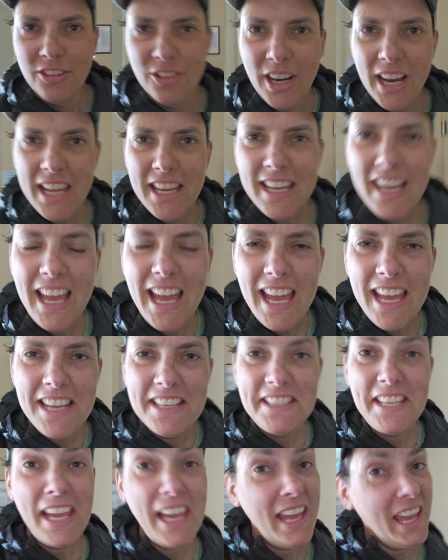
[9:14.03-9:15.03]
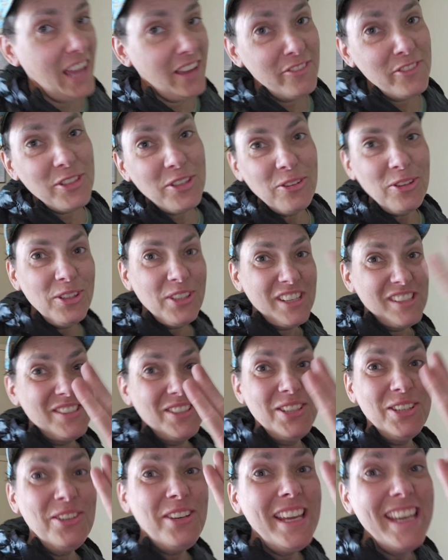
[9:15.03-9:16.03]
All right, guys, after
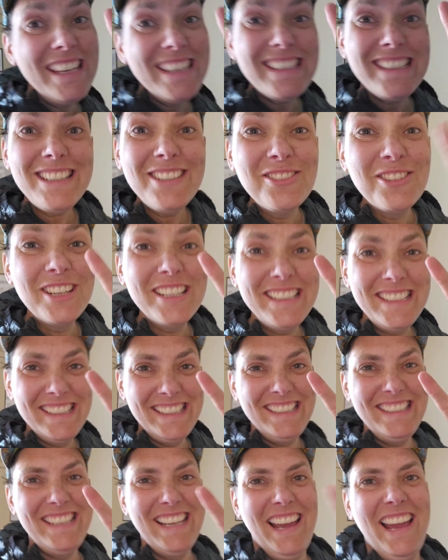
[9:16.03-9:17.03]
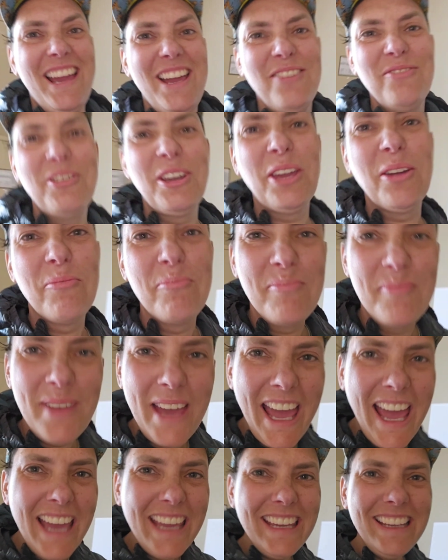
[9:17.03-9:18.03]
only two days in the woods this time, we are
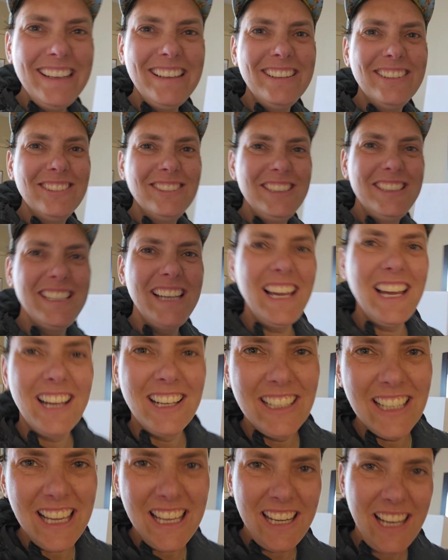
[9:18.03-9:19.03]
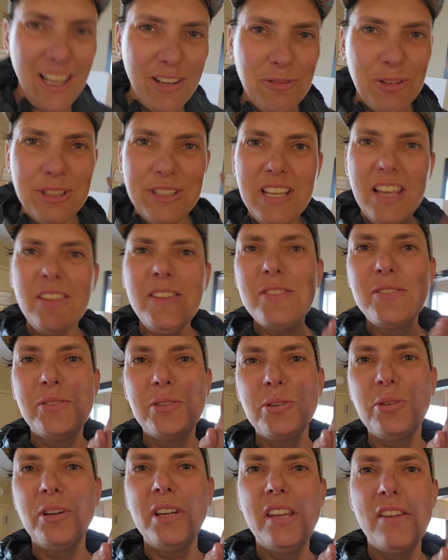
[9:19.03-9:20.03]
back in a hotel, and I will tell the
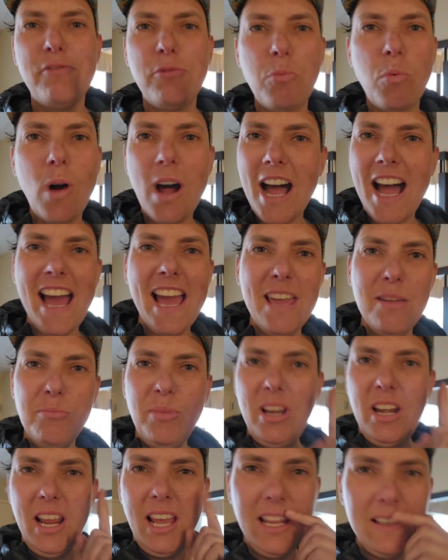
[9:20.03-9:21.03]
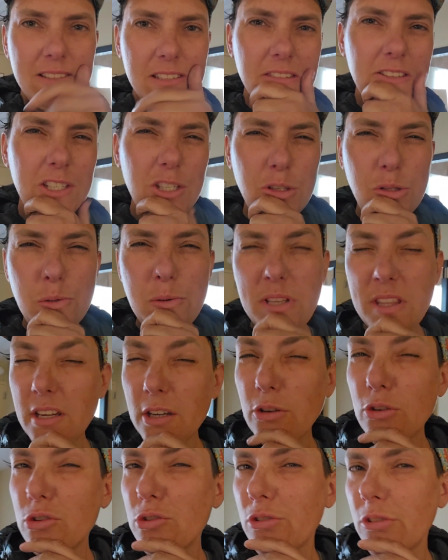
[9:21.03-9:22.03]
story of why, but it has to do
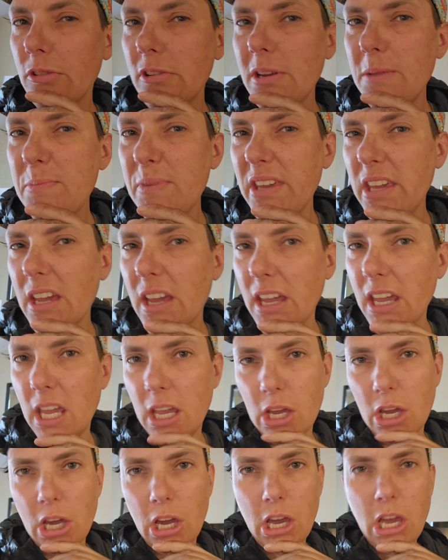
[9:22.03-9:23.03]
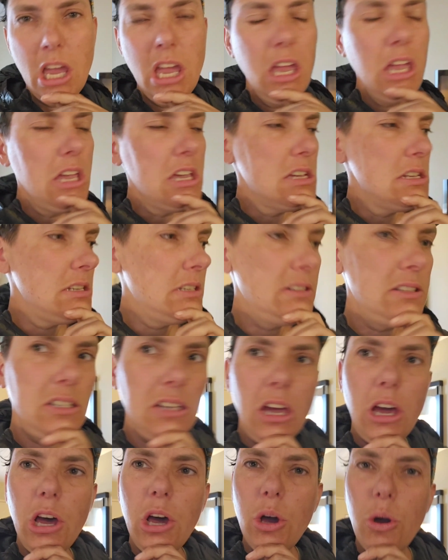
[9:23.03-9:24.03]
with a creepy hiker.
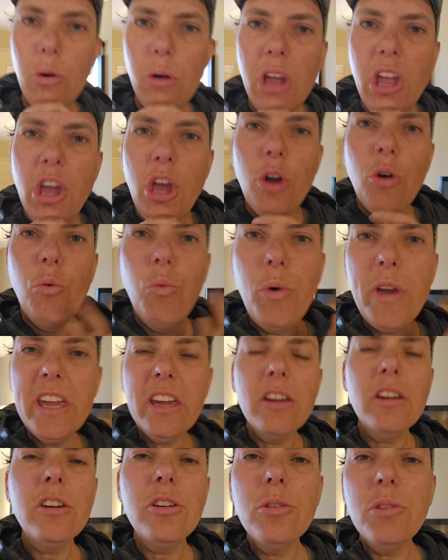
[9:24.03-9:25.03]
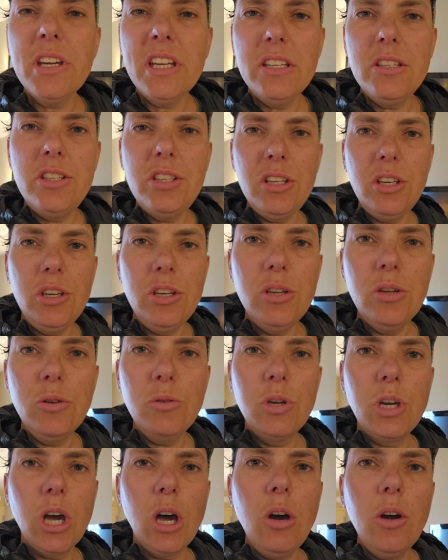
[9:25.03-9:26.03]
So we're going
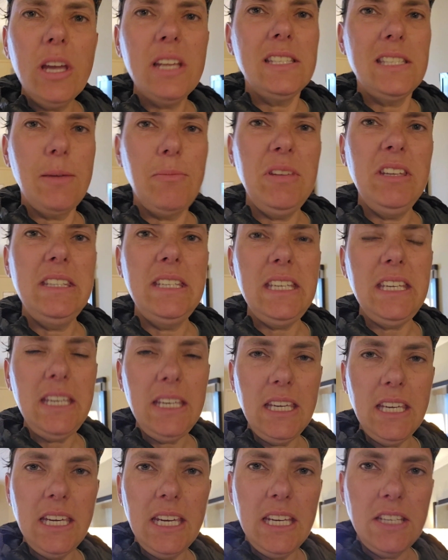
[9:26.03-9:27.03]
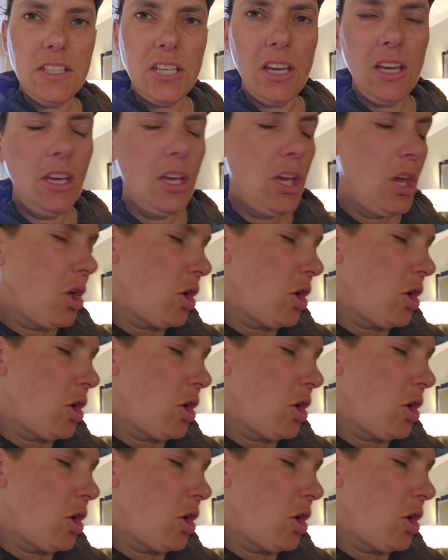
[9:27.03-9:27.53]
to go get something to eat.